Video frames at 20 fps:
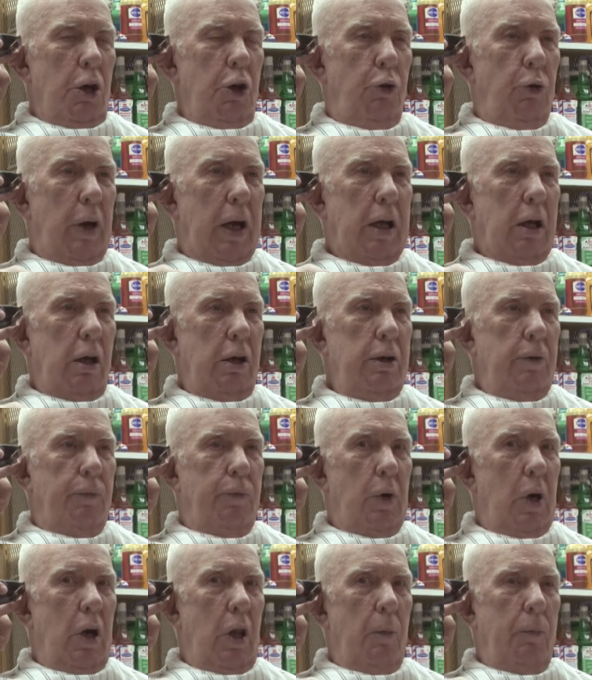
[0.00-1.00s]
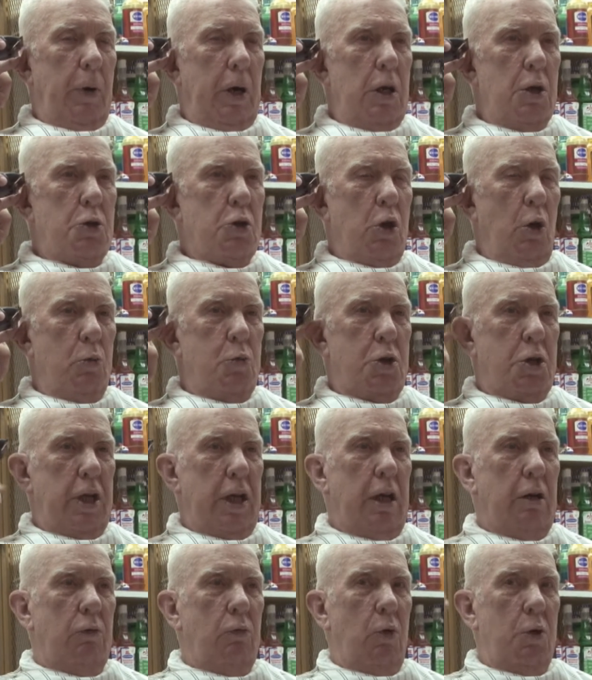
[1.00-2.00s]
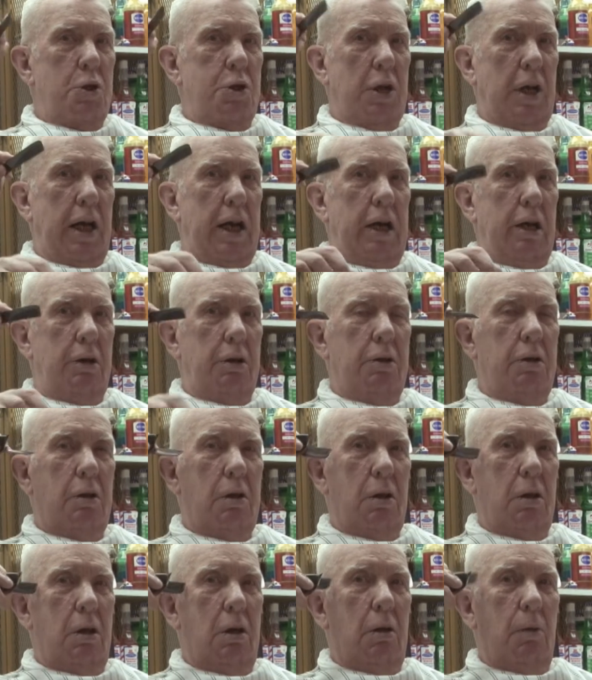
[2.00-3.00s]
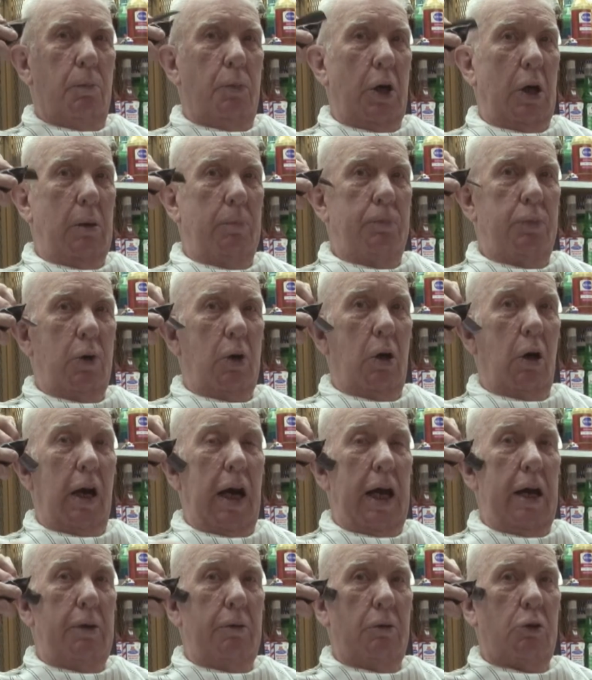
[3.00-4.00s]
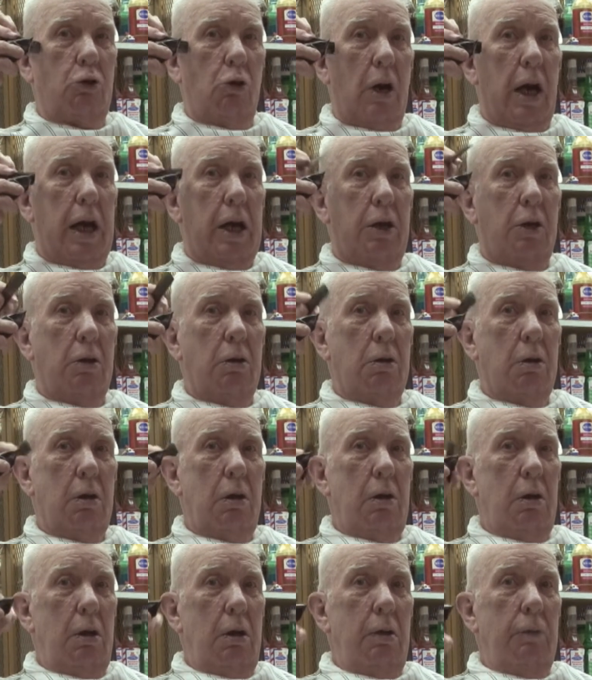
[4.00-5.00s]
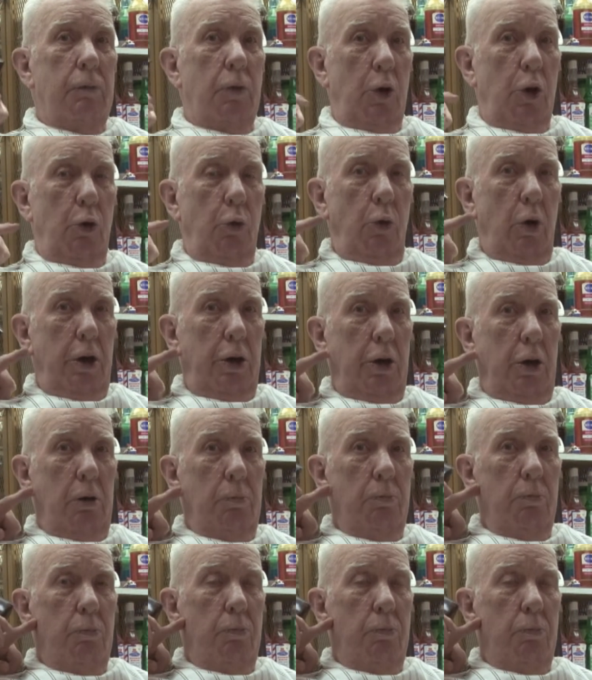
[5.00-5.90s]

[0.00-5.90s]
Directly in front of the periscope stand was a hand pump or hand crank for the rudder.